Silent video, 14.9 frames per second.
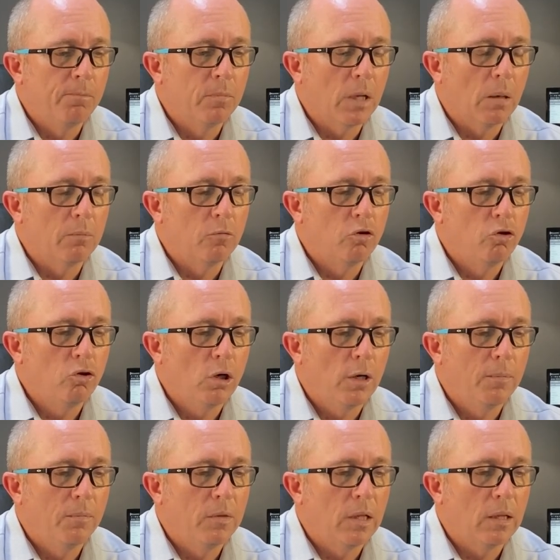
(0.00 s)
um, I'm
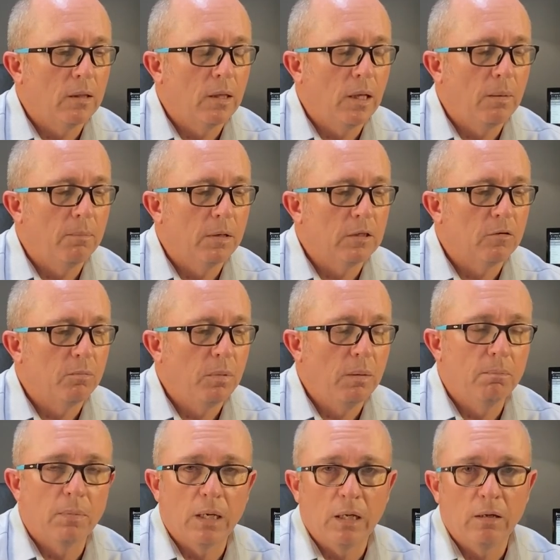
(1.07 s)
sure that there
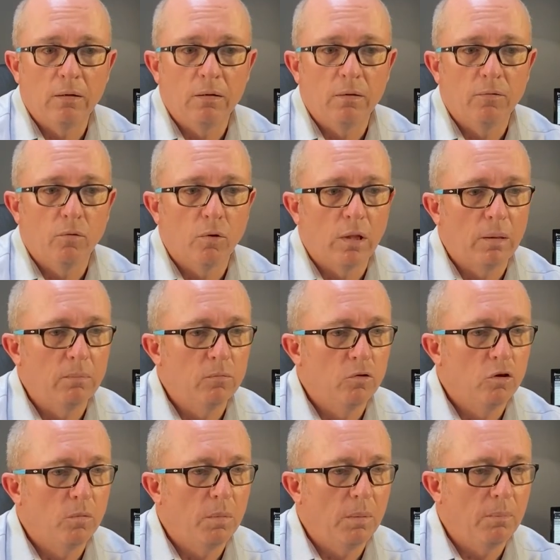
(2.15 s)
must be money for
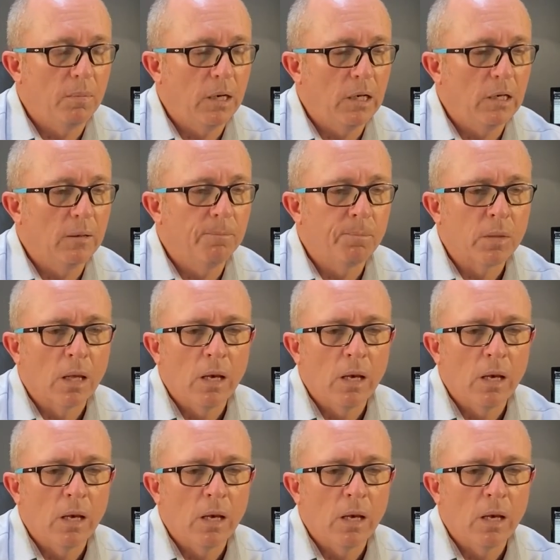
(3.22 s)
them to be made.